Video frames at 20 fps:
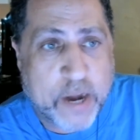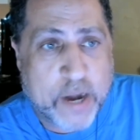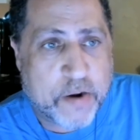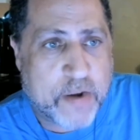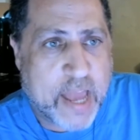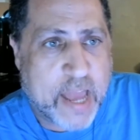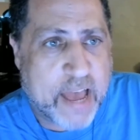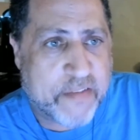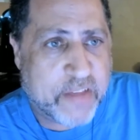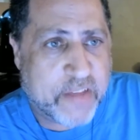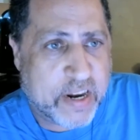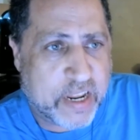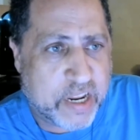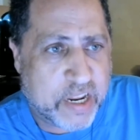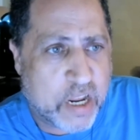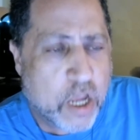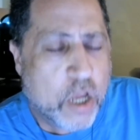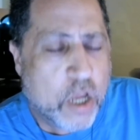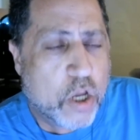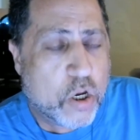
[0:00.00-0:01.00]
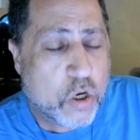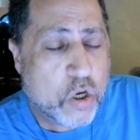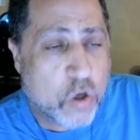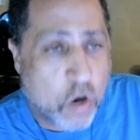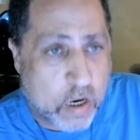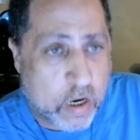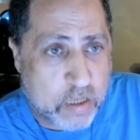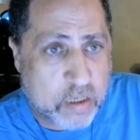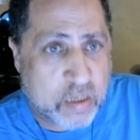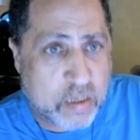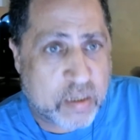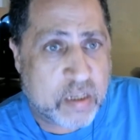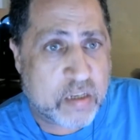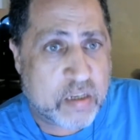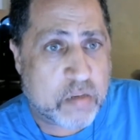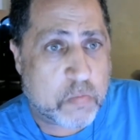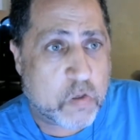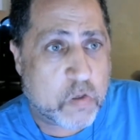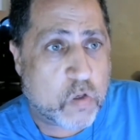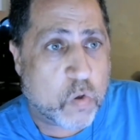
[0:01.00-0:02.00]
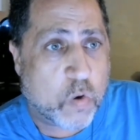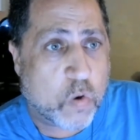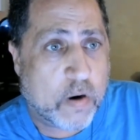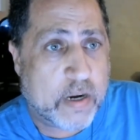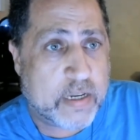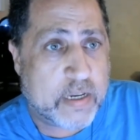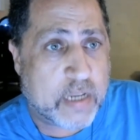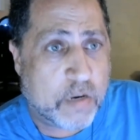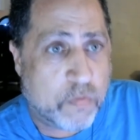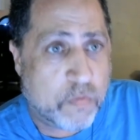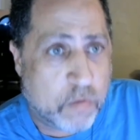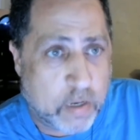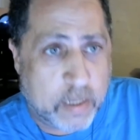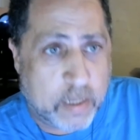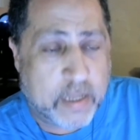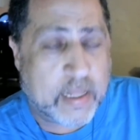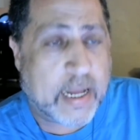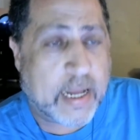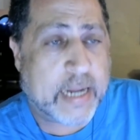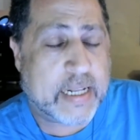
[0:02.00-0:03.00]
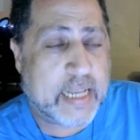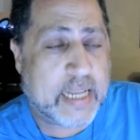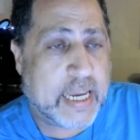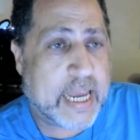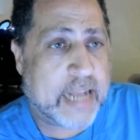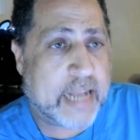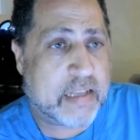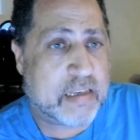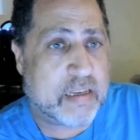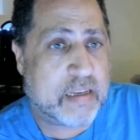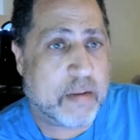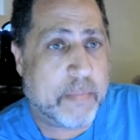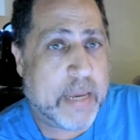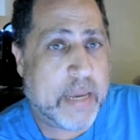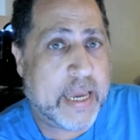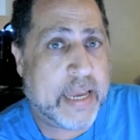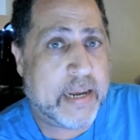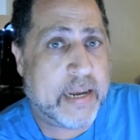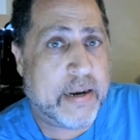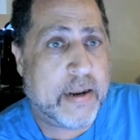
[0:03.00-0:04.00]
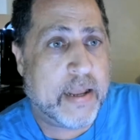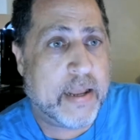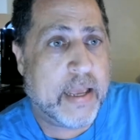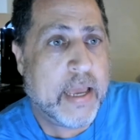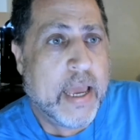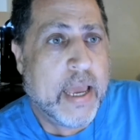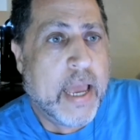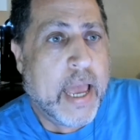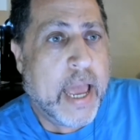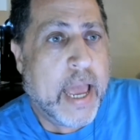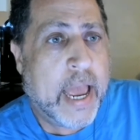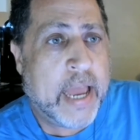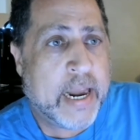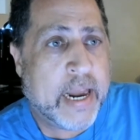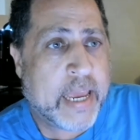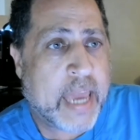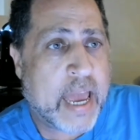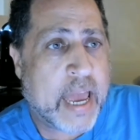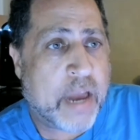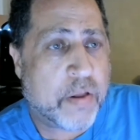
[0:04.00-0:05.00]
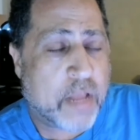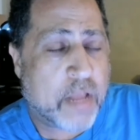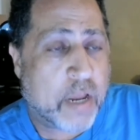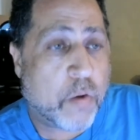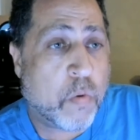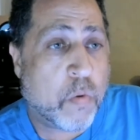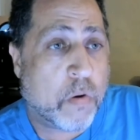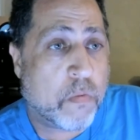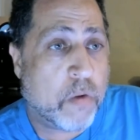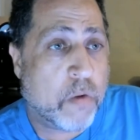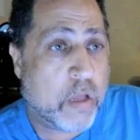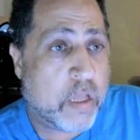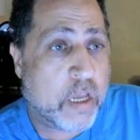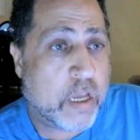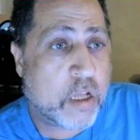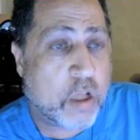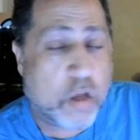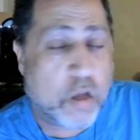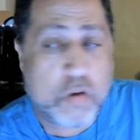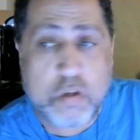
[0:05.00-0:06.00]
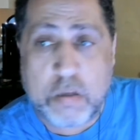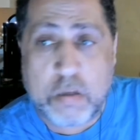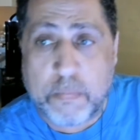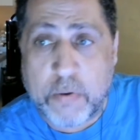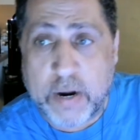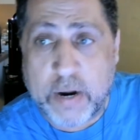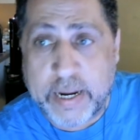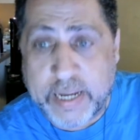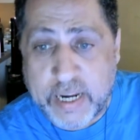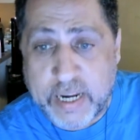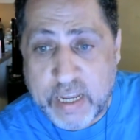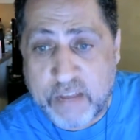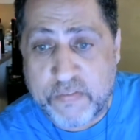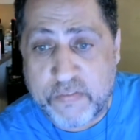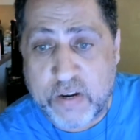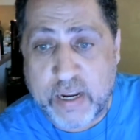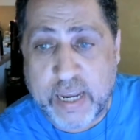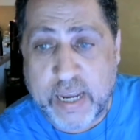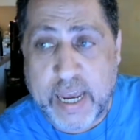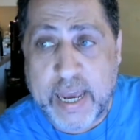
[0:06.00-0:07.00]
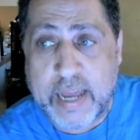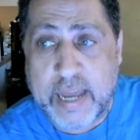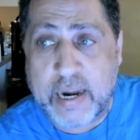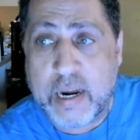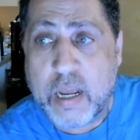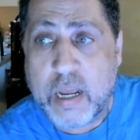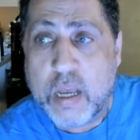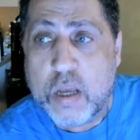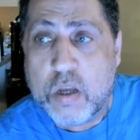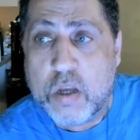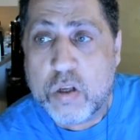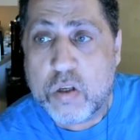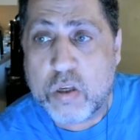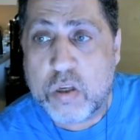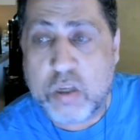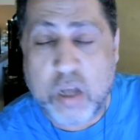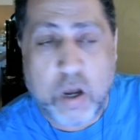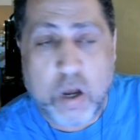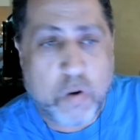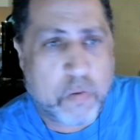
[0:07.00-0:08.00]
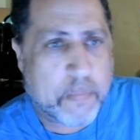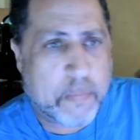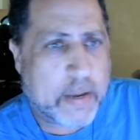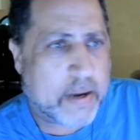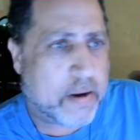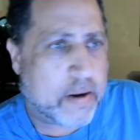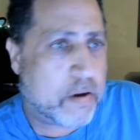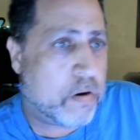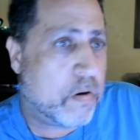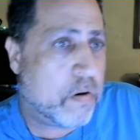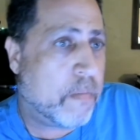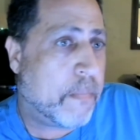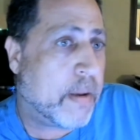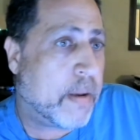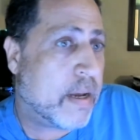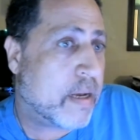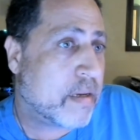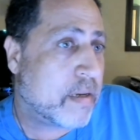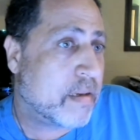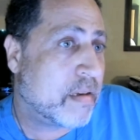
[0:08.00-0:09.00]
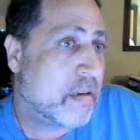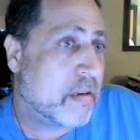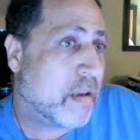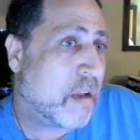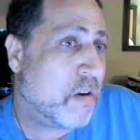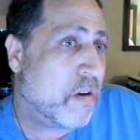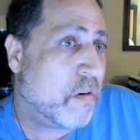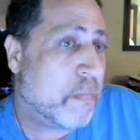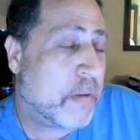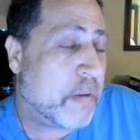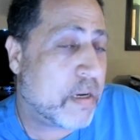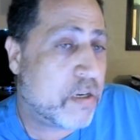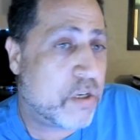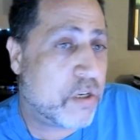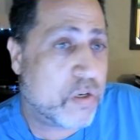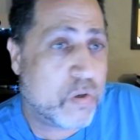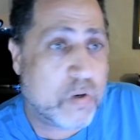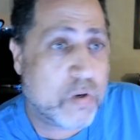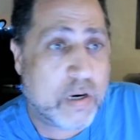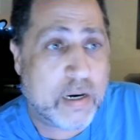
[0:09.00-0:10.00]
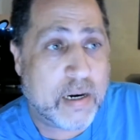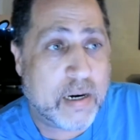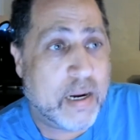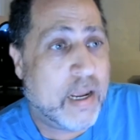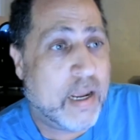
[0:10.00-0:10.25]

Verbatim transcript: I don't have any narcissism stories. I'd really like to get some in. And again, like, we're really close to breaking even again. So we're about a hundred bucks, a hundred bucks short.